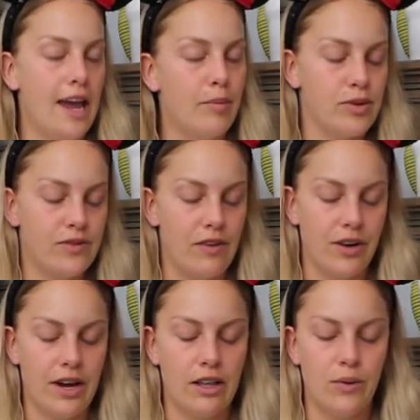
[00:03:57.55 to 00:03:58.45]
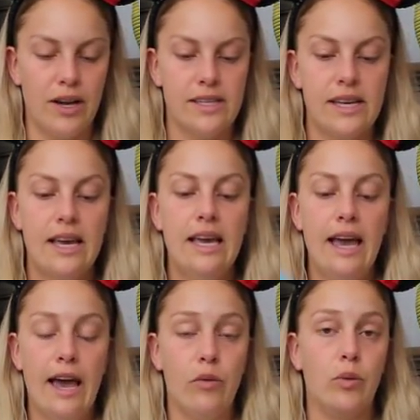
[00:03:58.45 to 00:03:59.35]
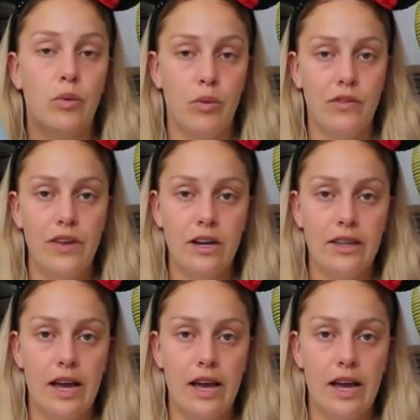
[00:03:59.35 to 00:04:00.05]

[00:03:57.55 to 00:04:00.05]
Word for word: Abel's favorite color was. And we would reveal